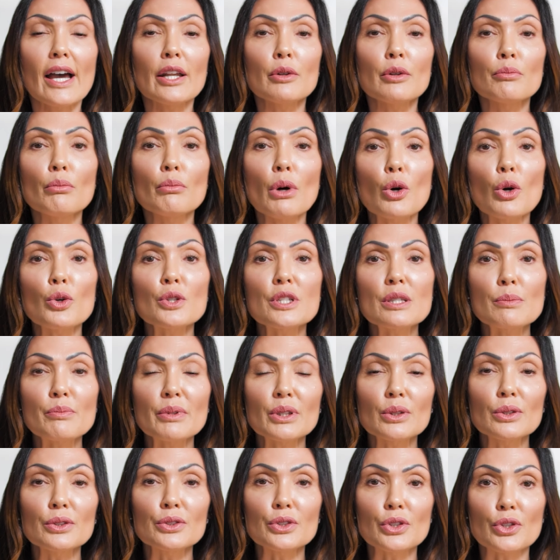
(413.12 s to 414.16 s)
and most
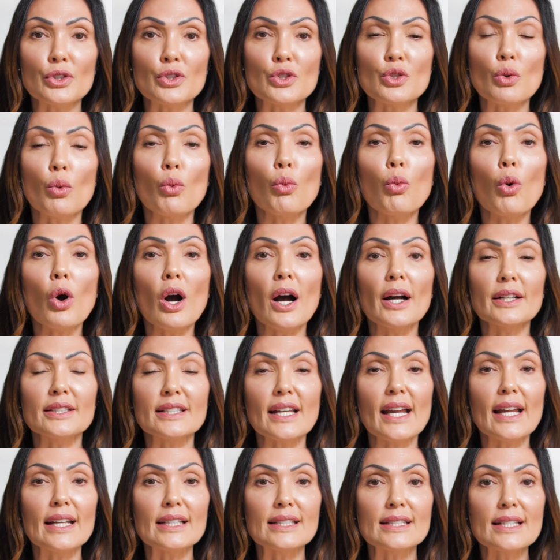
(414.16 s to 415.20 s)
builders want
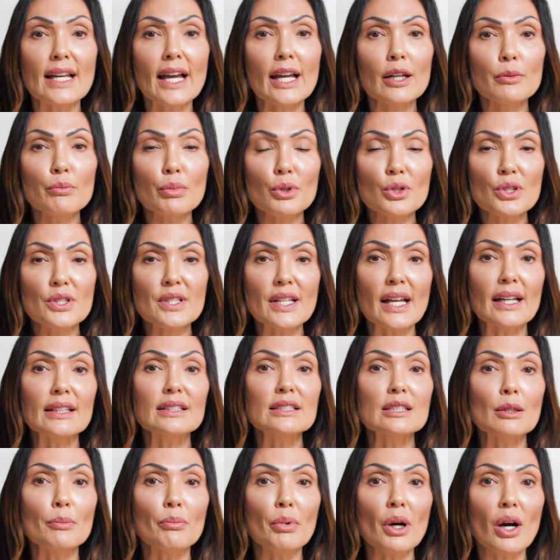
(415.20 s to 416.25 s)
a 10%
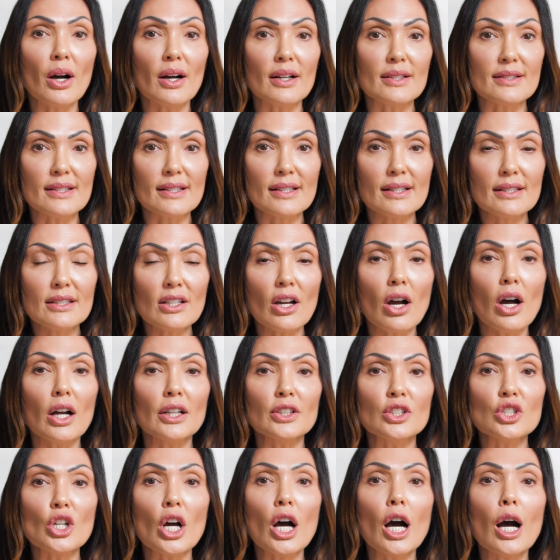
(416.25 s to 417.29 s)
deposit
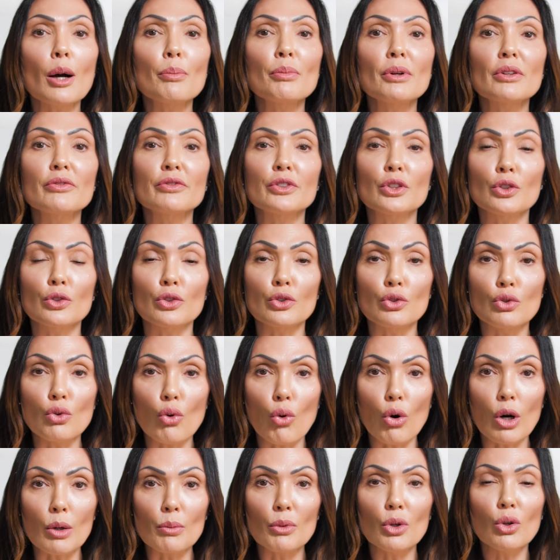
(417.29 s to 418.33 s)
on top of your
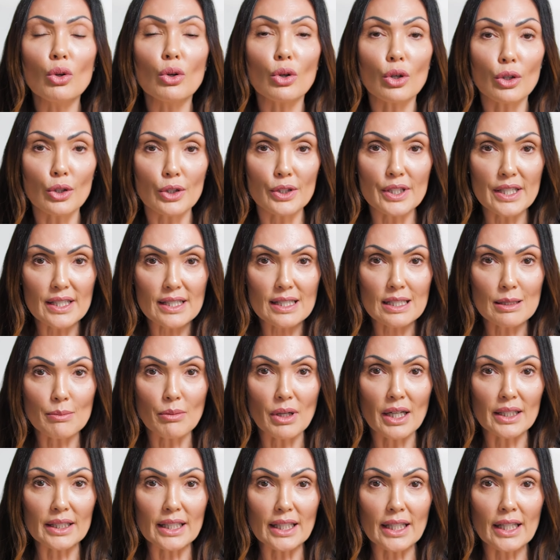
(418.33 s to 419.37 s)
normal earnest
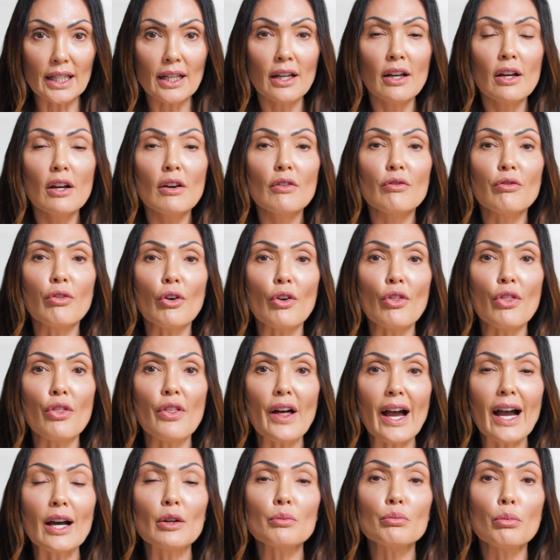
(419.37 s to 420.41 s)
money for
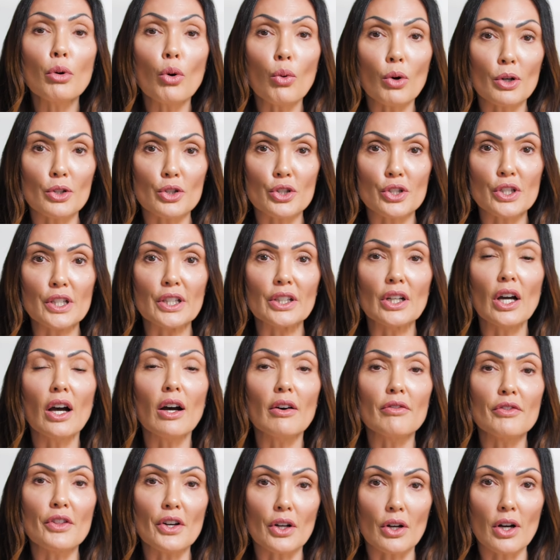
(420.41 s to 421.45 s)
that portion of the